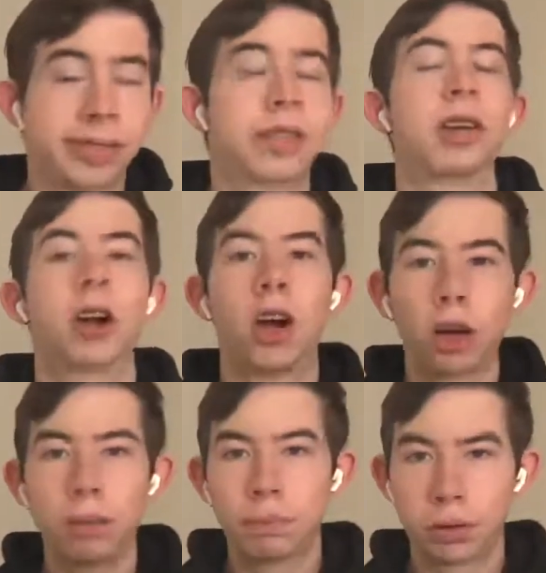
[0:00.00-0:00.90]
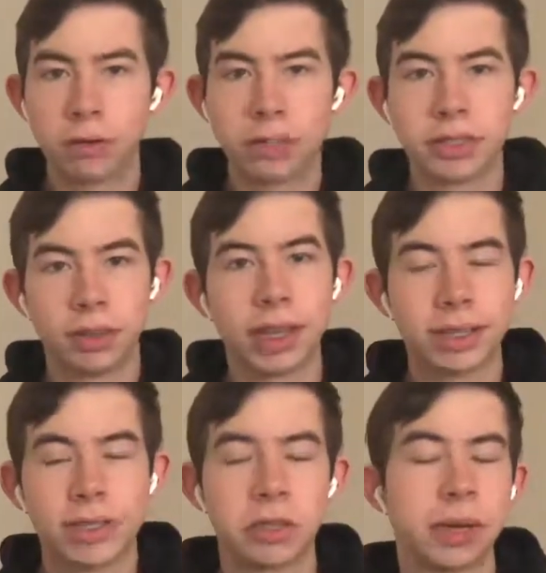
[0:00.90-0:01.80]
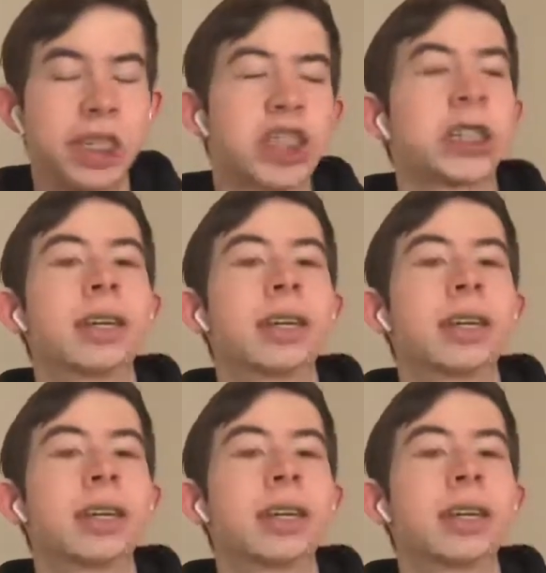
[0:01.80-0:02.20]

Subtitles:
There are pros to that situation.